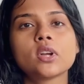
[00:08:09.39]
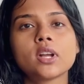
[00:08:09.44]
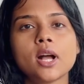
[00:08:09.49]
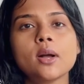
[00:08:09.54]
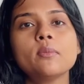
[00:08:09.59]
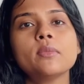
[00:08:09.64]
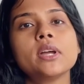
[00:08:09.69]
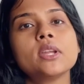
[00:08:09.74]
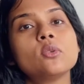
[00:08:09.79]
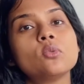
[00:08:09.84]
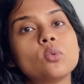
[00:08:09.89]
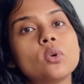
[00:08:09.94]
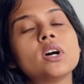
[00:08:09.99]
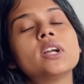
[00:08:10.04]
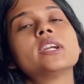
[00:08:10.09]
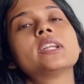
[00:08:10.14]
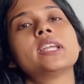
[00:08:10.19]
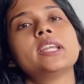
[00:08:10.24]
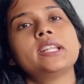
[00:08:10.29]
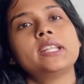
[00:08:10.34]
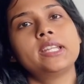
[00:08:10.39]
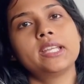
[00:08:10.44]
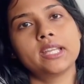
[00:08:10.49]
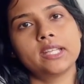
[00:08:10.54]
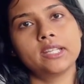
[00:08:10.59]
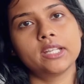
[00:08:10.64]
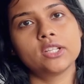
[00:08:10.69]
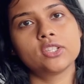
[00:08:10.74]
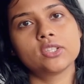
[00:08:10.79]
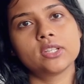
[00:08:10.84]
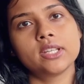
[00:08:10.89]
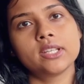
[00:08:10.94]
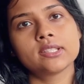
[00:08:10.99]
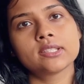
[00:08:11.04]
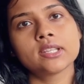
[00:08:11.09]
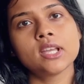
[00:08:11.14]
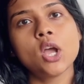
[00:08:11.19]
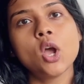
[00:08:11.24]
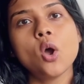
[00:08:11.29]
come and work in the NHS